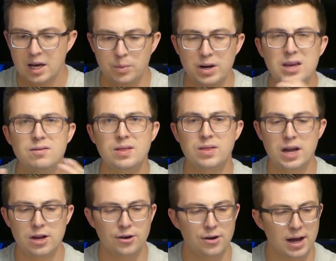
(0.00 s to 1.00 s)
But even
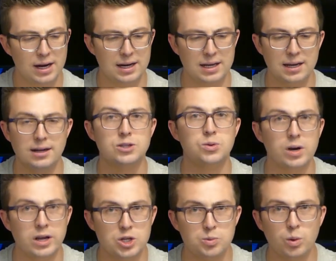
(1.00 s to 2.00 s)
then, you're not gonna get a
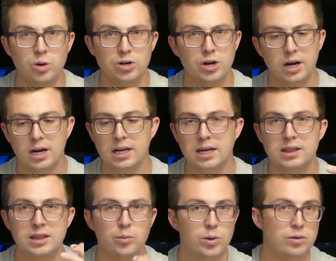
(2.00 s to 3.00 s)
20-inch board. You're not gonna
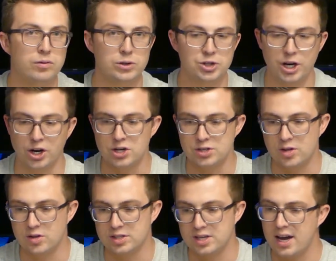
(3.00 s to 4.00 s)
get the beautiful checkers
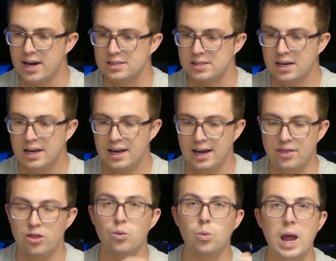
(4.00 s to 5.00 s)
that this has
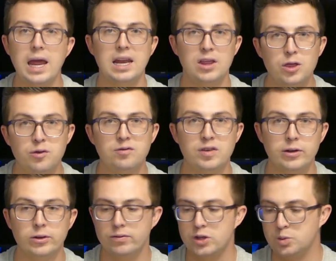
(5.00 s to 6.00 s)
and the weight and the
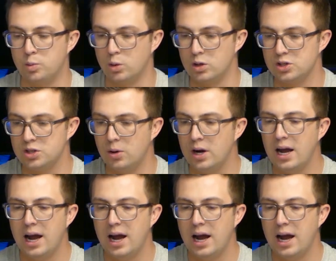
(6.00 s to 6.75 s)
feel of this board. So